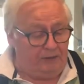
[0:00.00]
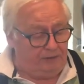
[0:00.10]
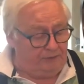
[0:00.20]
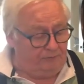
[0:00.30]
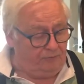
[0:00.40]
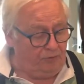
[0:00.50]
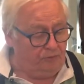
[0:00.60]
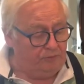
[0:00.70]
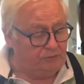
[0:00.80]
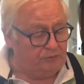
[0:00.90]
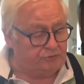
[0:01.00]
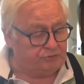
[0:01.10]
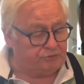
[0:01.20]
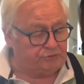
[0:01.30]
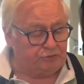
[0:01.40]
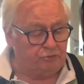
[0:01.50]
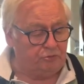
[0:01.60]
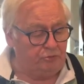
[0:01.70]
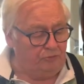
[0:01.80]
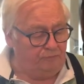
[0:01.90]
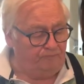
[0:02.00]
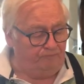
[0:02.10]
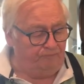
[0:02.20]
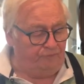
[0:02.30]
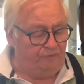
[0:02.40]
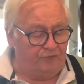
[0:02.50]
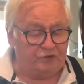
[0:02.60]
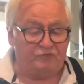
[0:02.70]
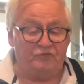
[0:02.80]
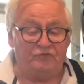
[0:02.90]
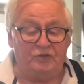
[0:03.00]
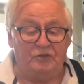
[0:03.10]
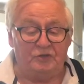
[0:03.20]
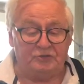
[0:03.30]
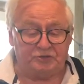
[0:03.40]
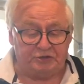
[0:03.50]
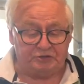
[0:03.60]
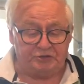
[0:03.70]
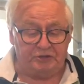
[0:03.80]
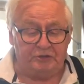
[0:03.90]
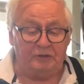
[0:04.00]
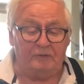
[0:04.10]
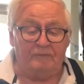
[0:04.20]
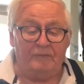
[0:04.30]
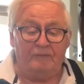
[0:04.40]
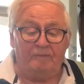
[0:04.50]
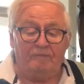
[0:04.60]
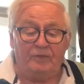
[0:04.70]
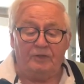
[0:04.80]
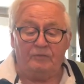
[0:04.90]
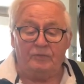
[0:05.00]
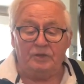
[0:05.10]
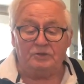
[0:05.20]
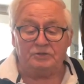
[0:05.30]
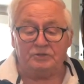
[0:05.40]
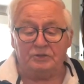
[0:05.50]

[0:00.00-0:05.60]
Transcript: and in Romans 2, verse 15 and 16, it reads